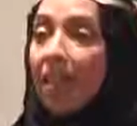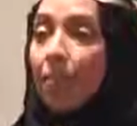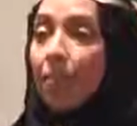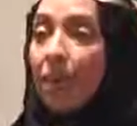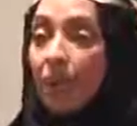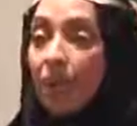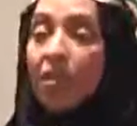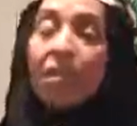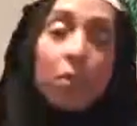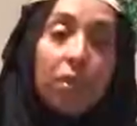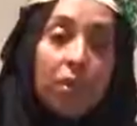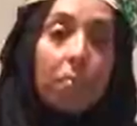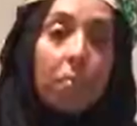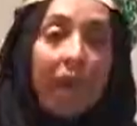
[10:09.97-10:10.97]
because it
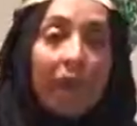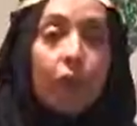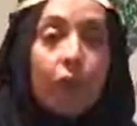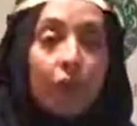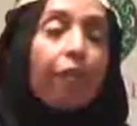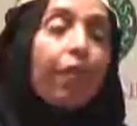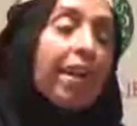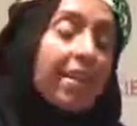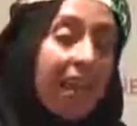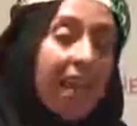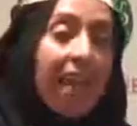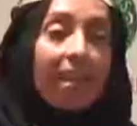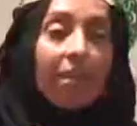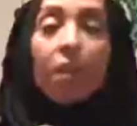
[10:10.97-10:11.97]
was my good friend
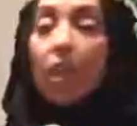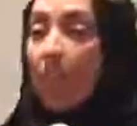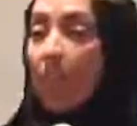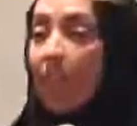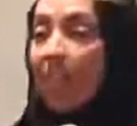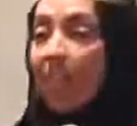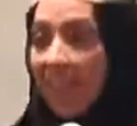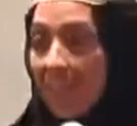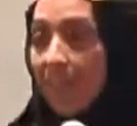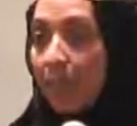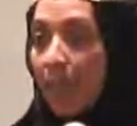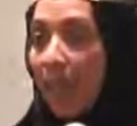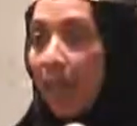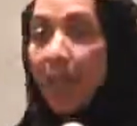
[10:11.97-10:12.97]
and client getting
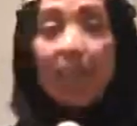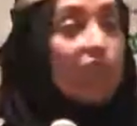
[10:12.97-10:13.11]
married,